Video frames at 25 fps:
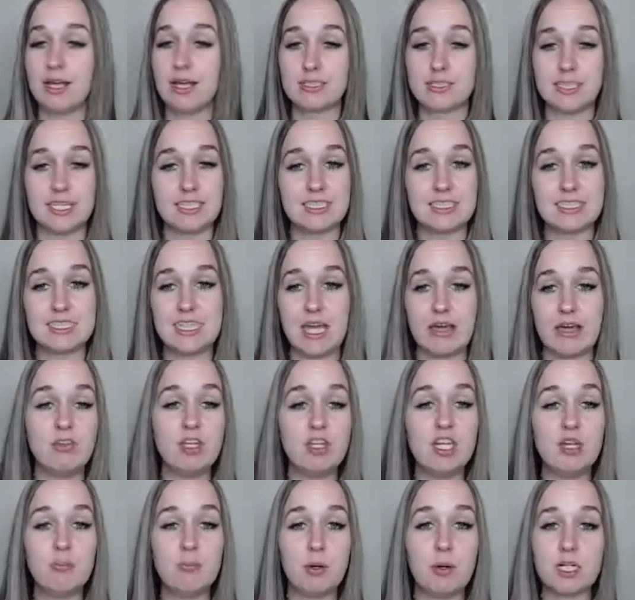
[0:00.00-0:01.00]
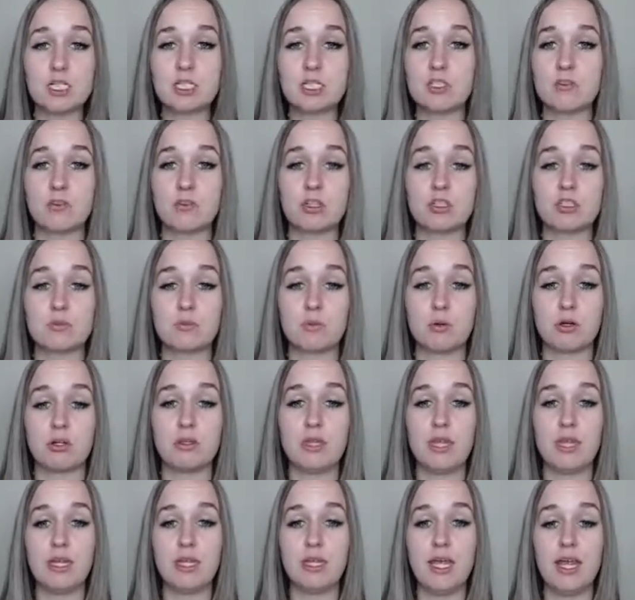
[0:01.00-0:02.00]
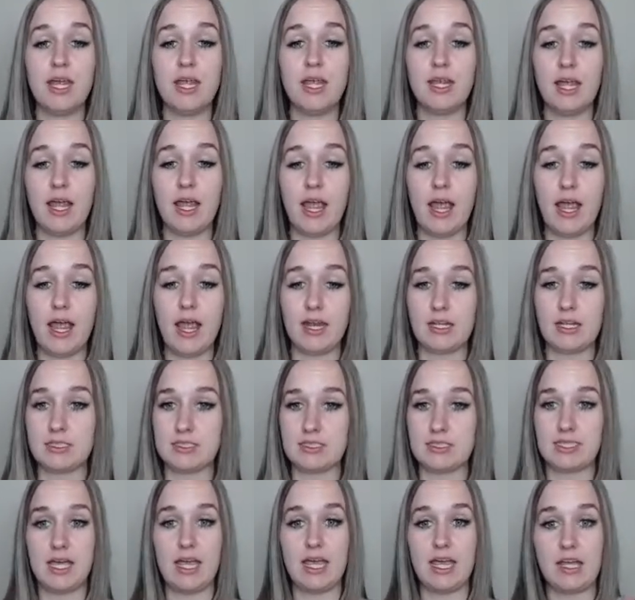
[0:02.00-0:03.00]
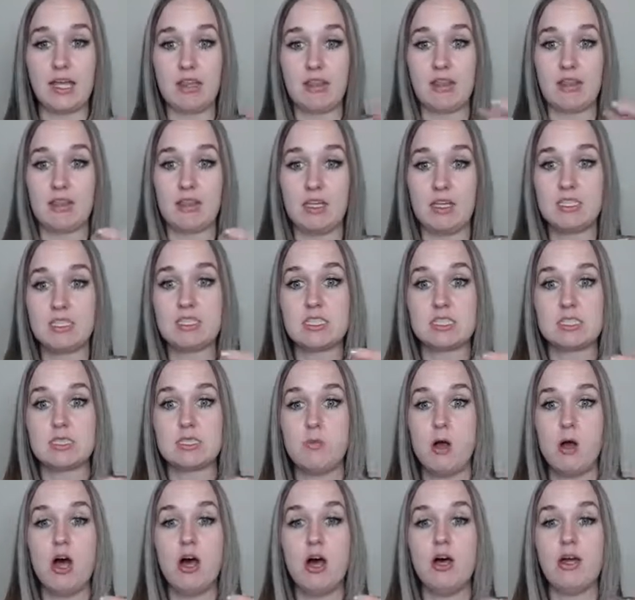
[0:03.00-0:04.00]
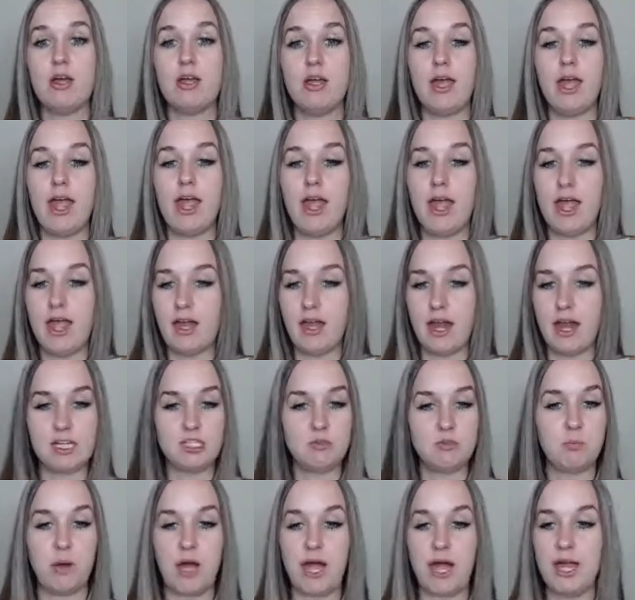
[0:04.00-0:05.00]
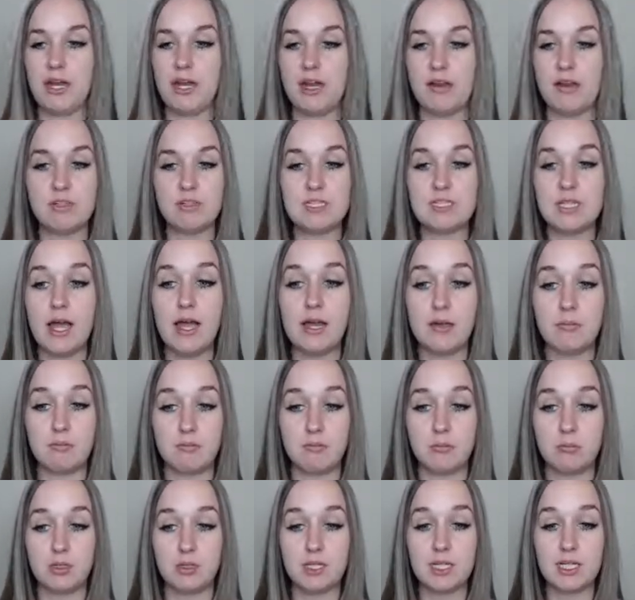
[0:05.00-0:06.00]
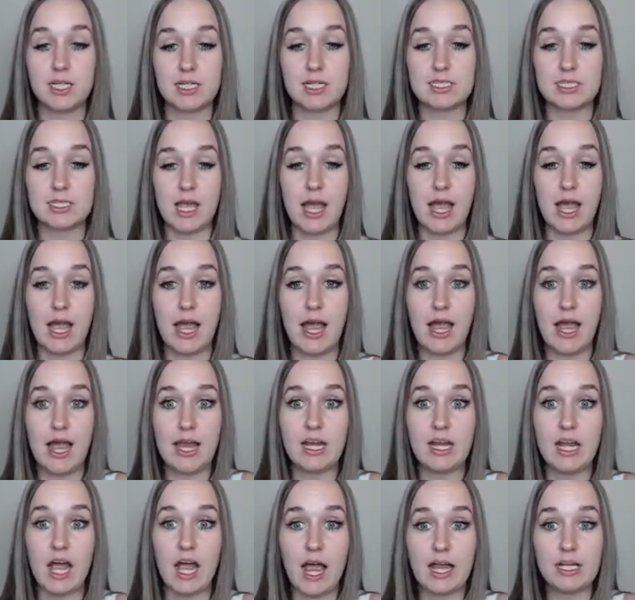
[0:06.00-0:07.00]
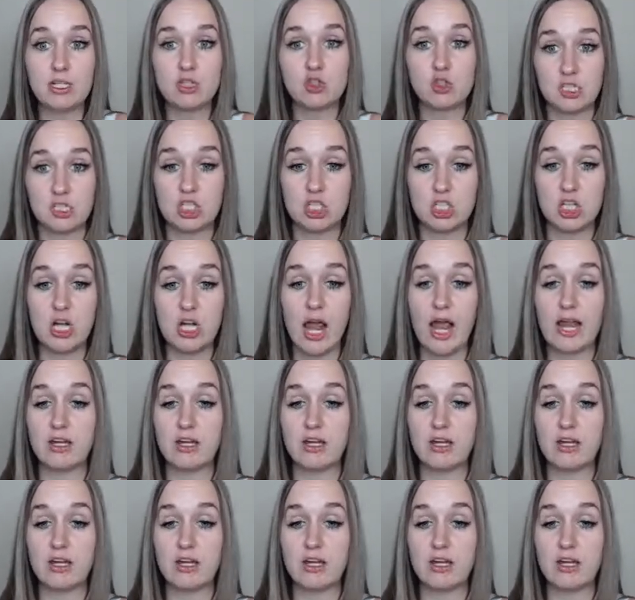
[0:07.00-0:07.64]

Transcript: It's like $70 for his birthday cake, and it's like this small, and I buy it every time because I trust her.